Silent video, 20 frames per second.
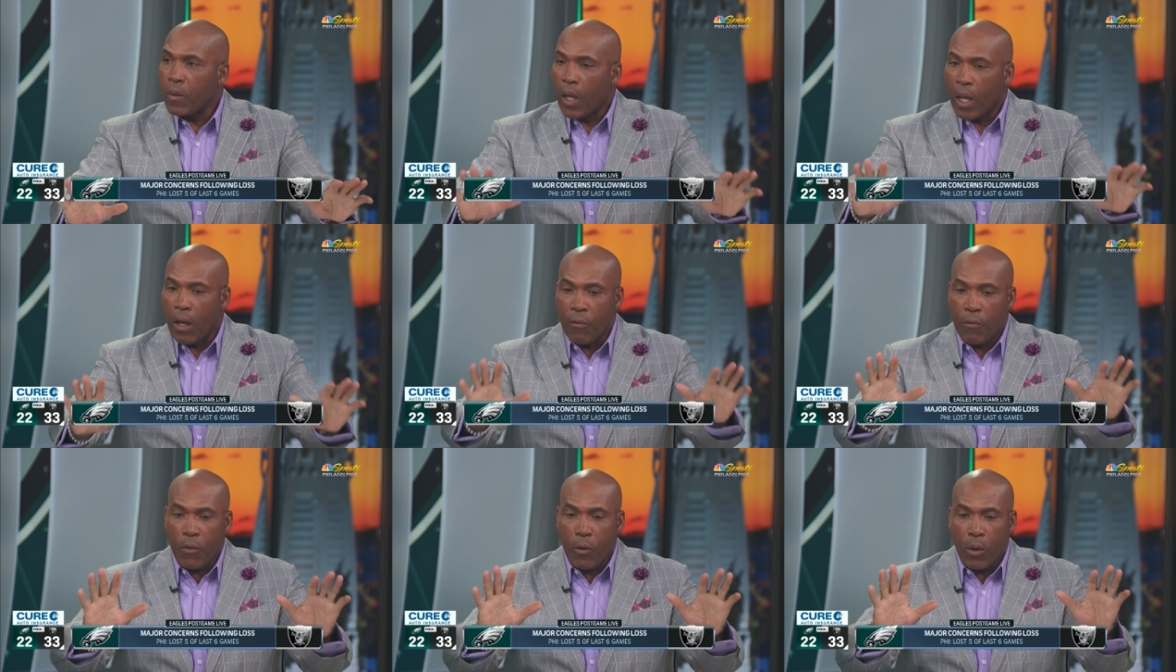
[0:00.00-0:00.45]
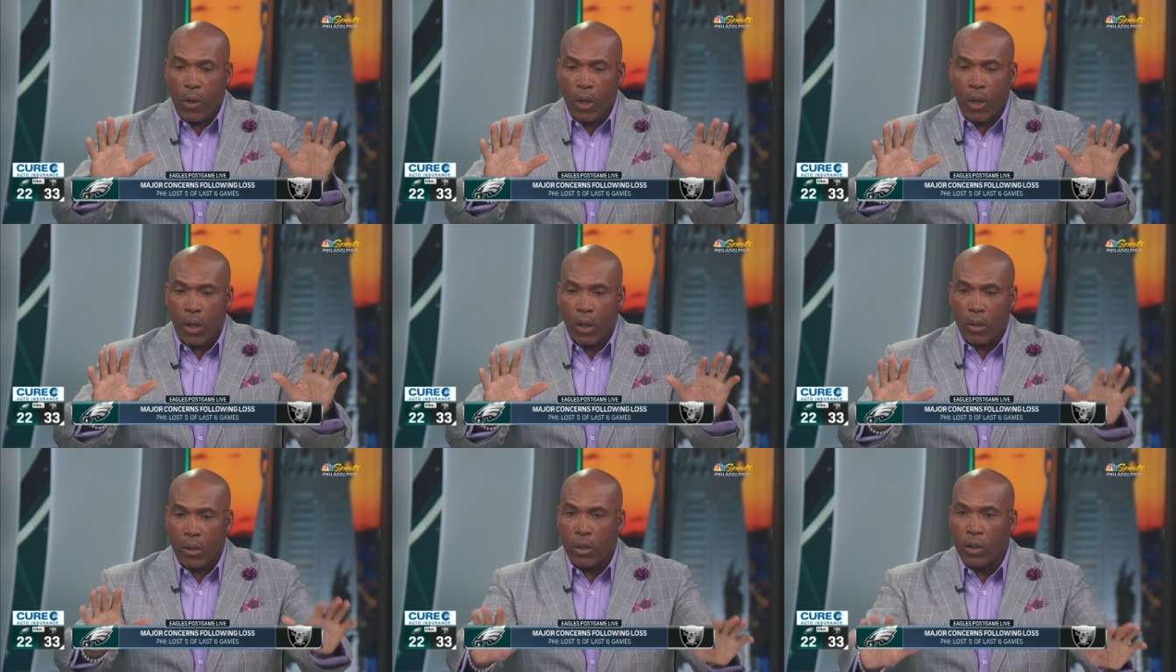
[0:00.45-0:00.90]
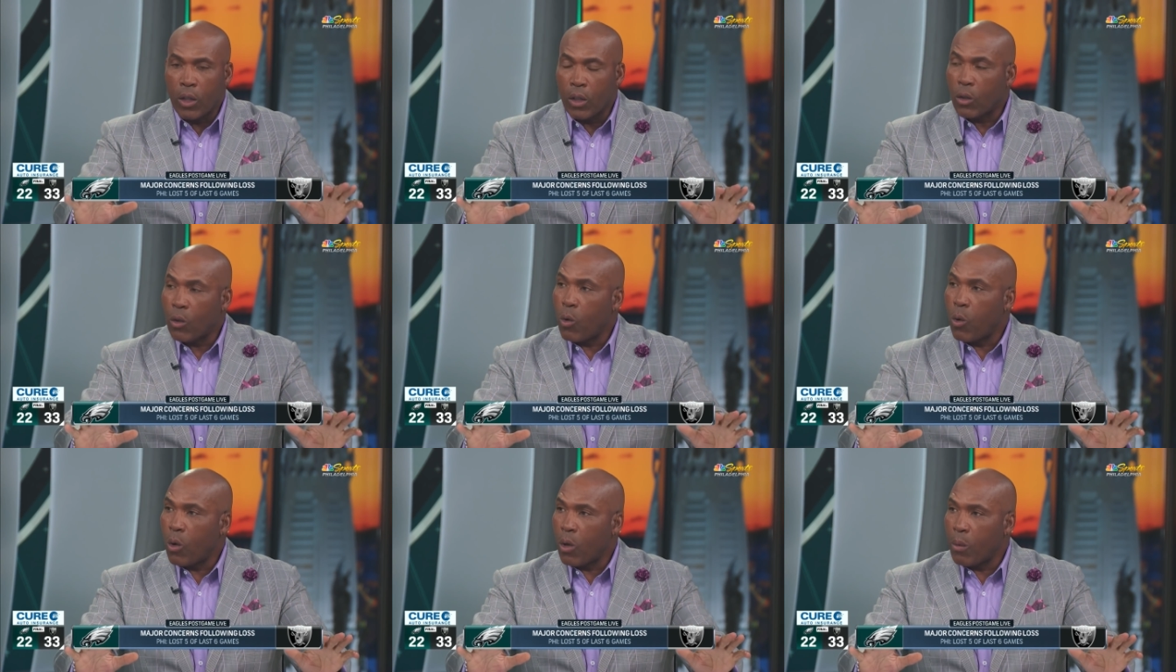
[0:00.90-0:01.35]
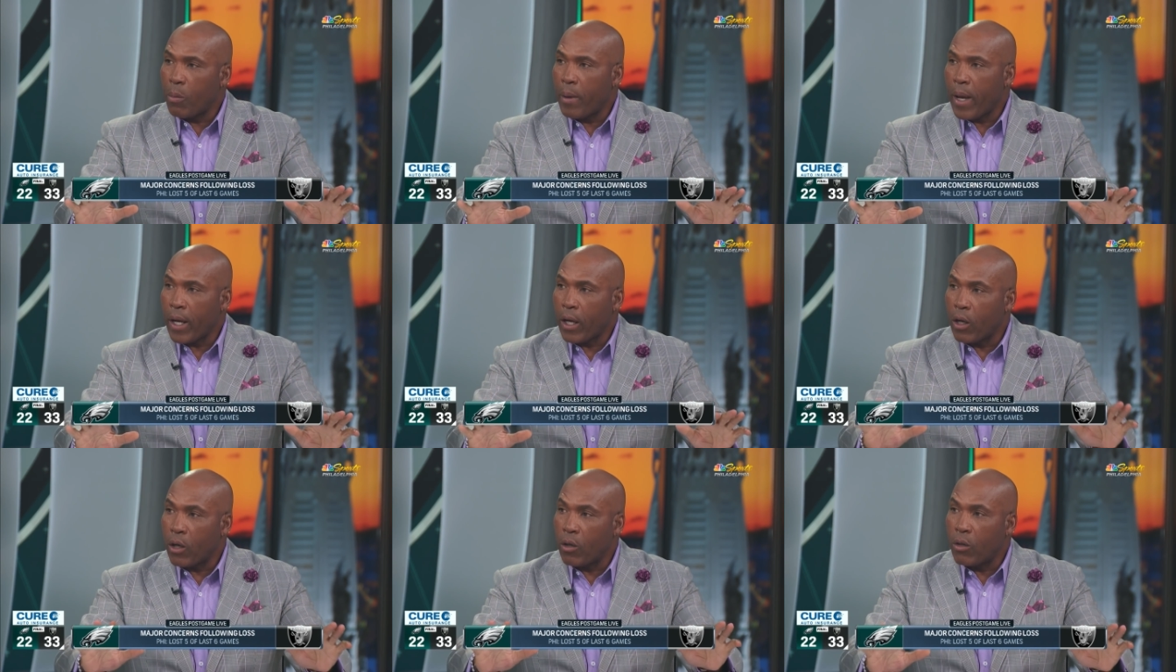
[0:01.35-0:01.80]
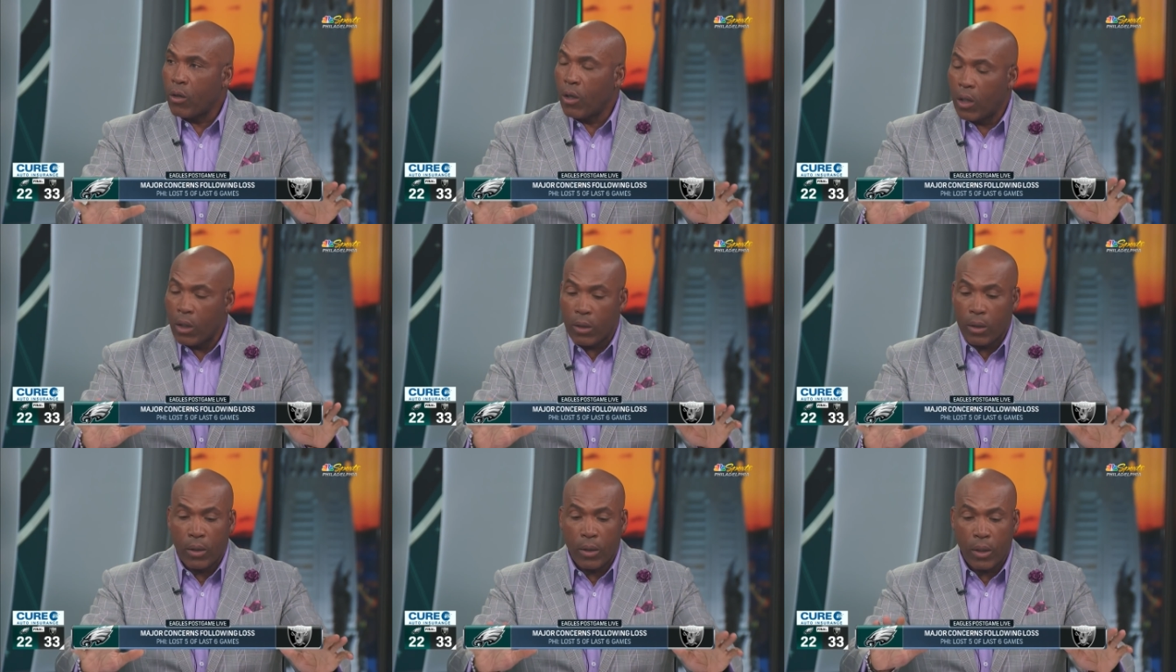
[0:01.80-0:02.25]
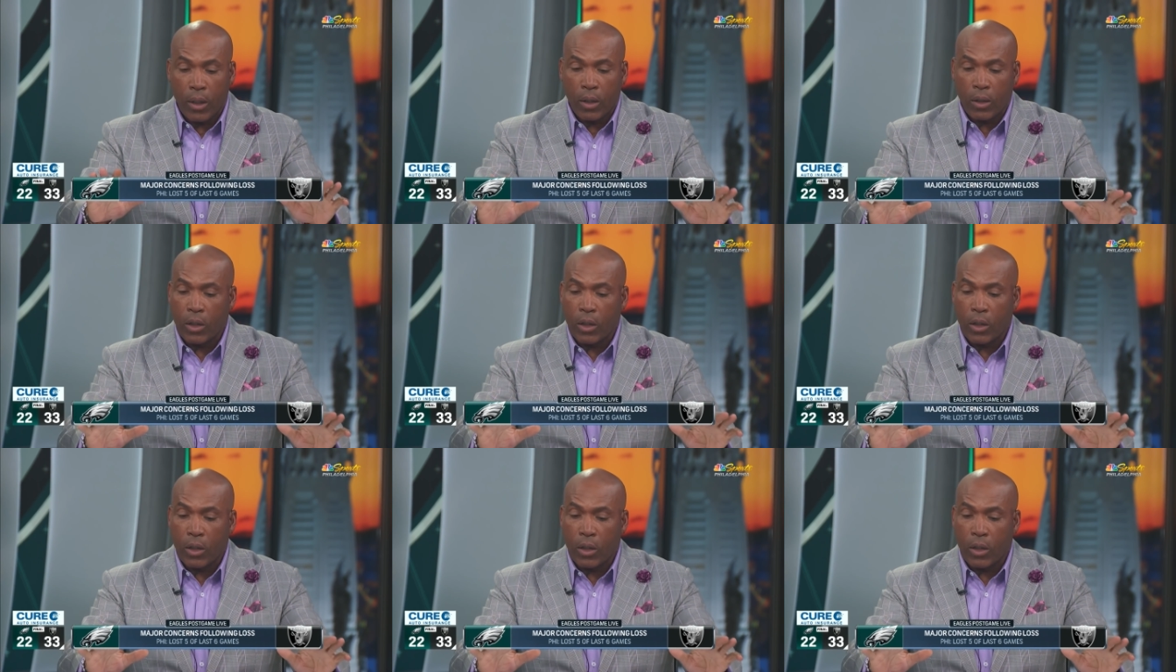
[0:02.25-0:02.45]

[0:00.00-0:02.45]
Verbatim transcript: And for a good quarterback, a, a,